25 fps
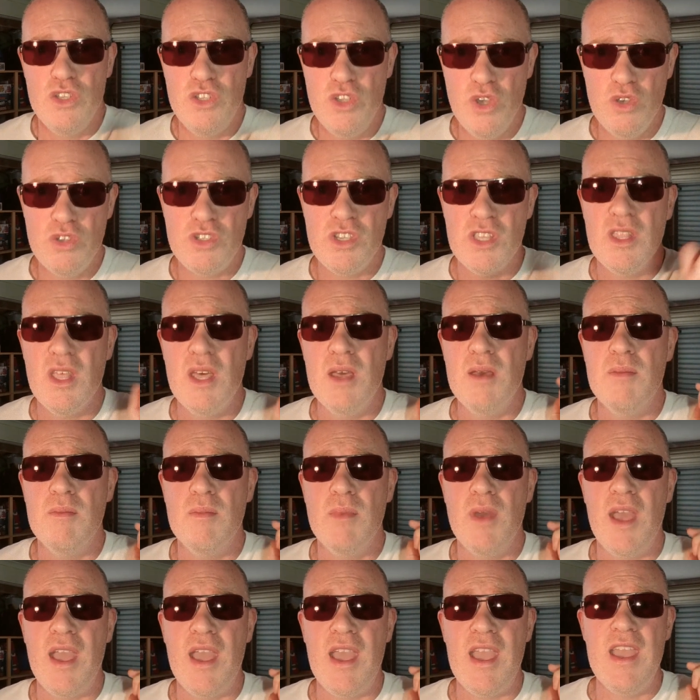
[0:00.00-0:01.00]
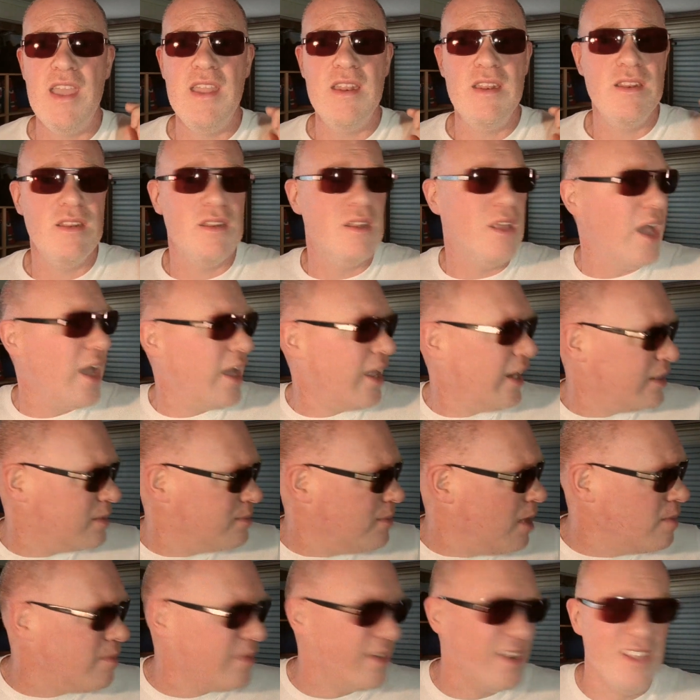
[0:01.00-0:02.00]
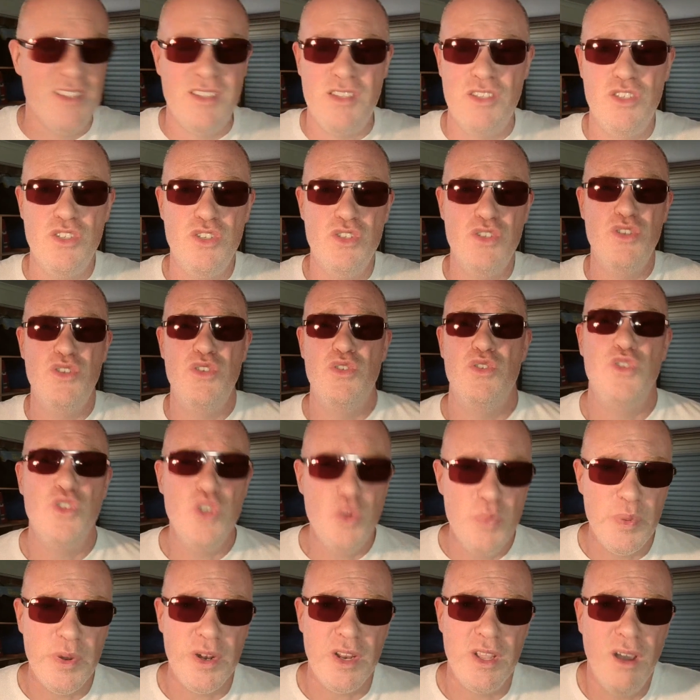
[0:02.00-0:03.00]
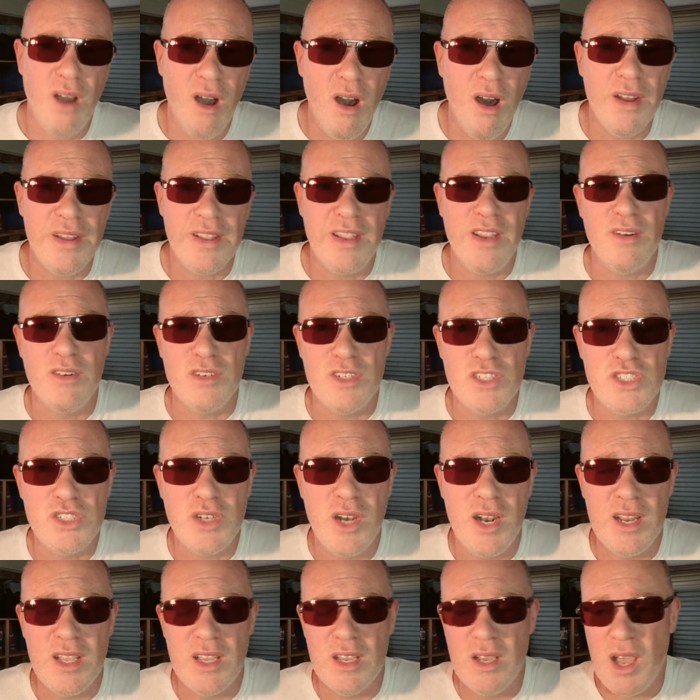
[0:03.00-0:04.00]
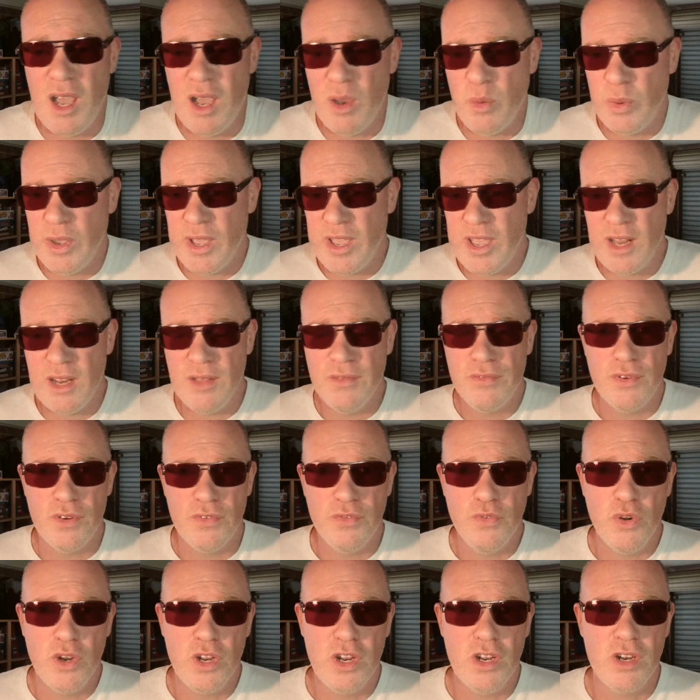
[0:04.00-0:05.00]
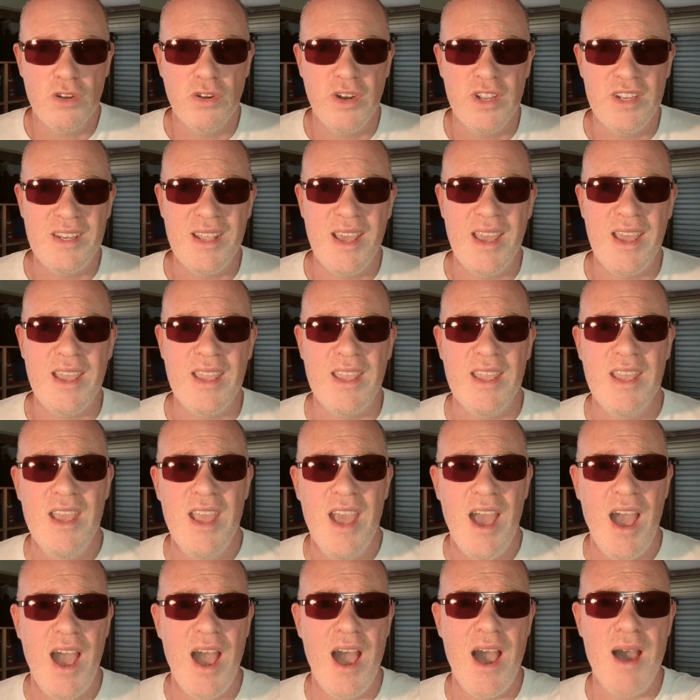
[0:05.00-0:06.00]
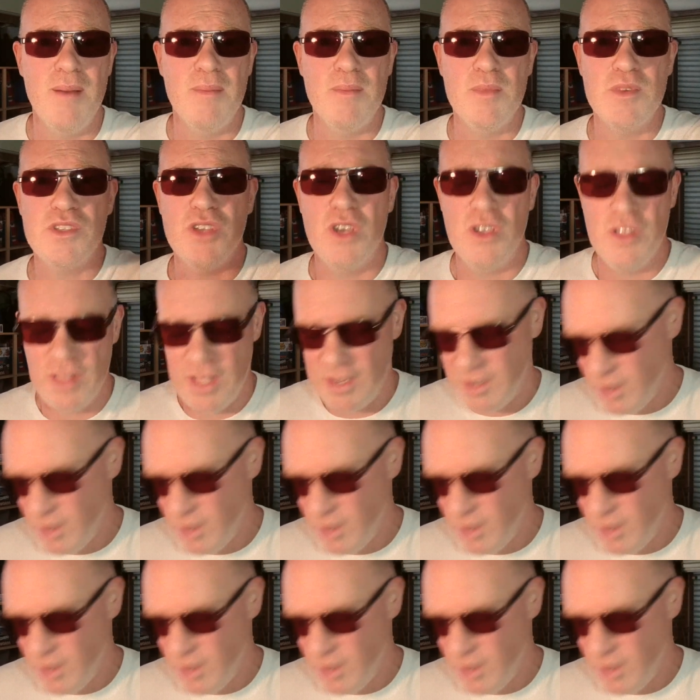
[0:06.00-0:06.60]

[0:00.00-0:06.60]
using them in, and at the moment it's stupidly hot here in Australia. We're heading for a 40-degree day, so